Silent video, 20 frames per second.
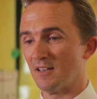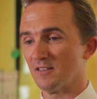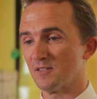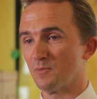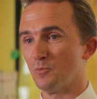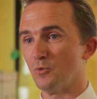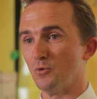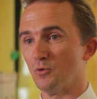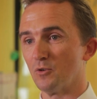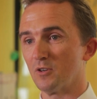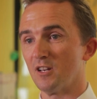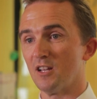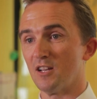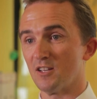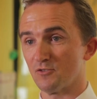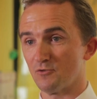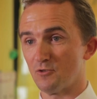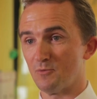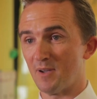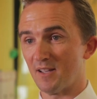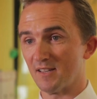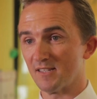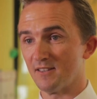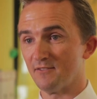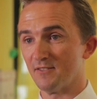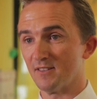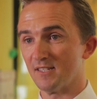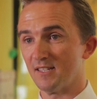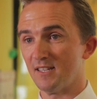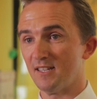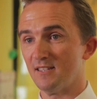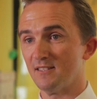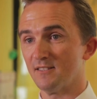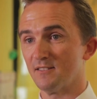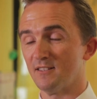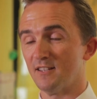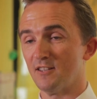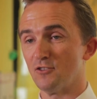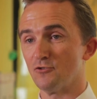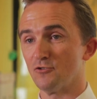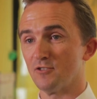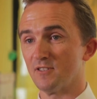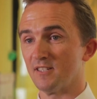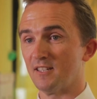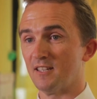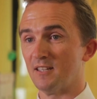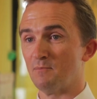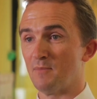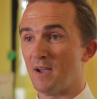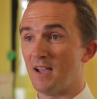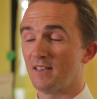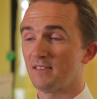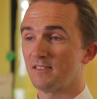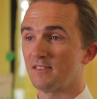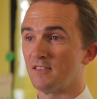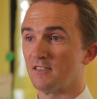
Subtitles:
support classroom activities, literacy and maths,